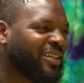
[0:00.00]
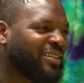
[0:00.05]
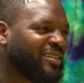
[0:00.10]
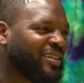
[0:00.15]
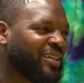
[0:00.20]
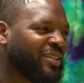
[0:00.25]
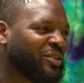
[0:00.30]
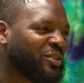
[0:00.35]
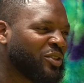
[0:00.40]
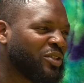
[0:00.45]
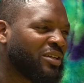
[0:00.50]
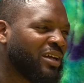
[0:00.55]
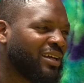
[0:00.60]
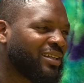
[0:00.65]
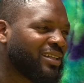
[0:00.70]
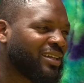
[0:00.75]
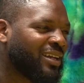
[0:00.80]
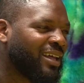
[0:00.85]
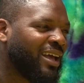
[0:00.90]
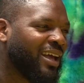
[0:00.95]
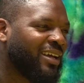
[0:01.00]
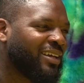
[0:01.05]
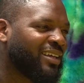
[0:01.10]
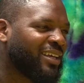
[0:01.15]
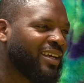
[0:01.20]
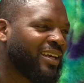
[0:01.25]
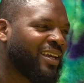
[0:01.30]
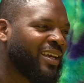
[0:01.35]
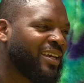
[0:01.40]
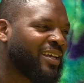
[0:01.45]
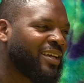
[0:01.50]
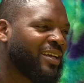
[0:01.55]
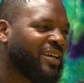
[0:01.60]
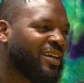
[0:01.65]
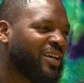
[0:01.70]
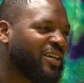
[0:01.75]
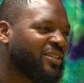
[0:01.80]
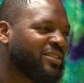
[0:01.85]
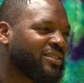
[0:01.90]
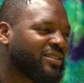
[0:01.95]
look at this. You like the Lion King.
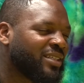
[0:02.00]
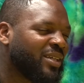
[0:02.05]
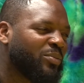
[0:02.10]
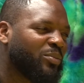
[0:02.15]
Here's